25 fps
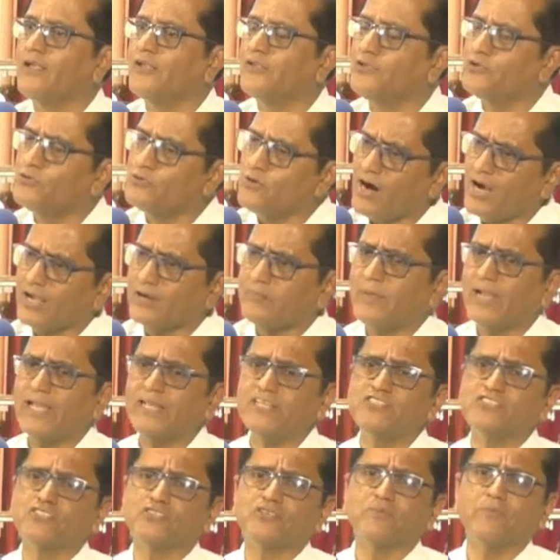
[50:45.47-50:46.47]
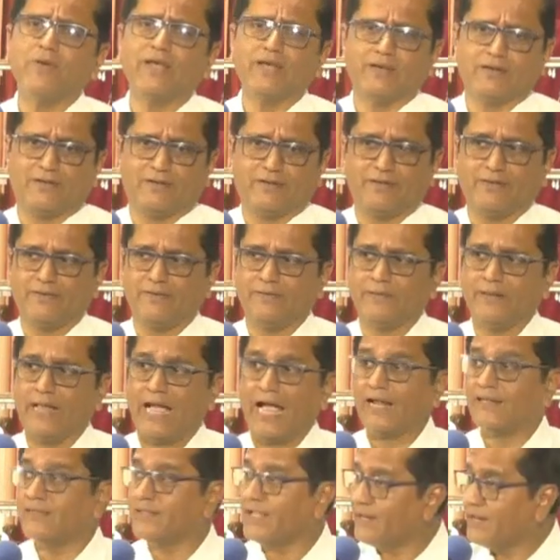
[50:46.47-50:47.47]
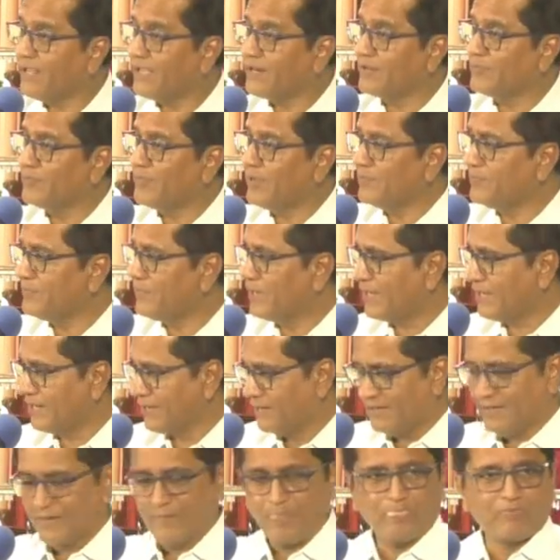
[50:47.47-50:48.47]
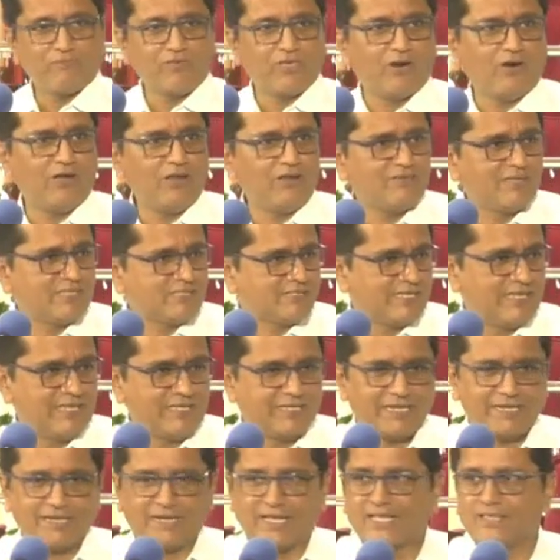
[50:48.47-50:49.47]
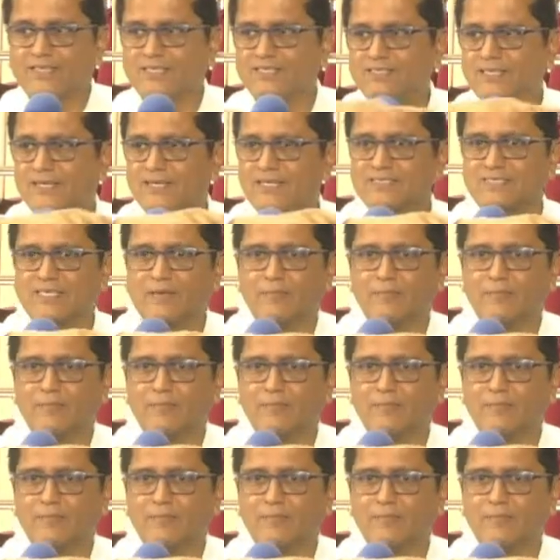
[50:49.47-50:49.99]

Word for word: You are my instrument. And then I remember we always seated like this in a